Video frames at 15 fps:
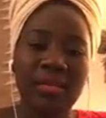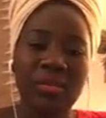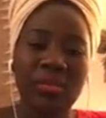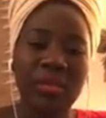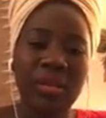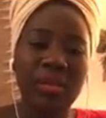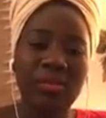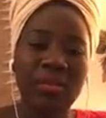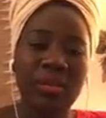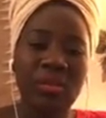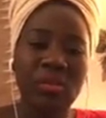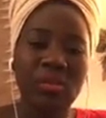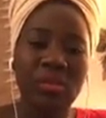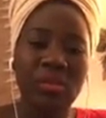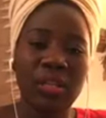when we
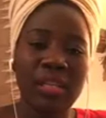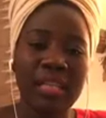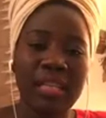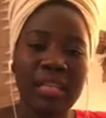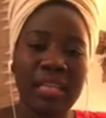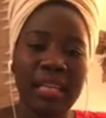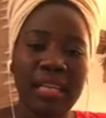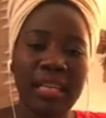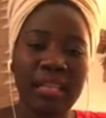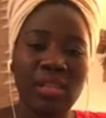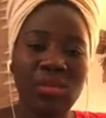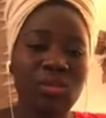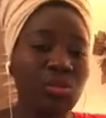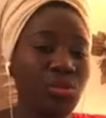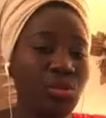don't get
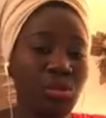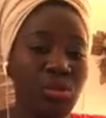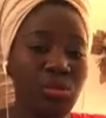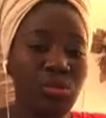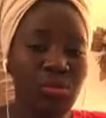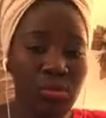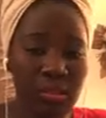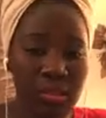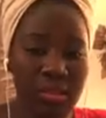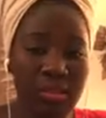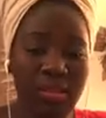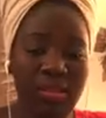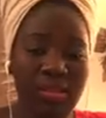to choose.